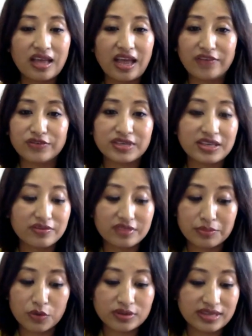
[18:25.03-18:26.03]
have to give
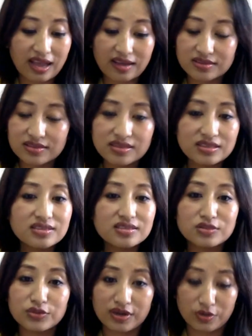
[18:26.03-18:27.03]
them all the
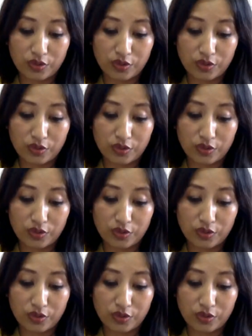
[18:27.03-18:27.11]
answers to their